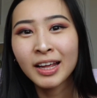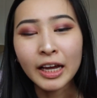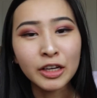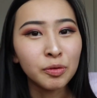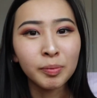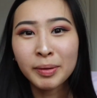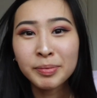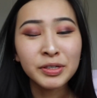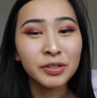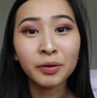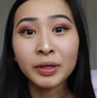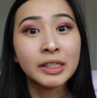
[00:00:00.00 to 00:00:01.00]
and you might be
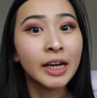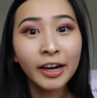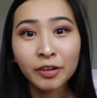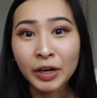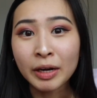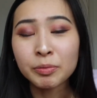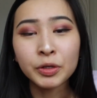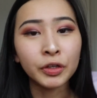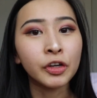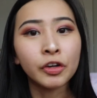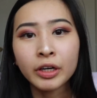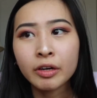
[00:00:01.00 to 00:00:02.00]
shown a diagram
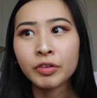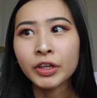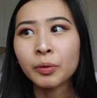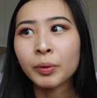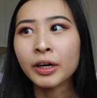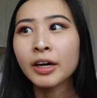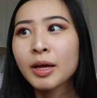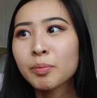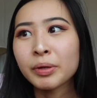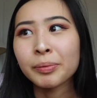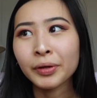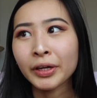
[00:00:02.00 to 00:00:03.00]
during your interview where
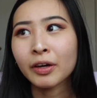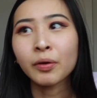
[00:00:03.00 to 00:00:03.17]
people are like,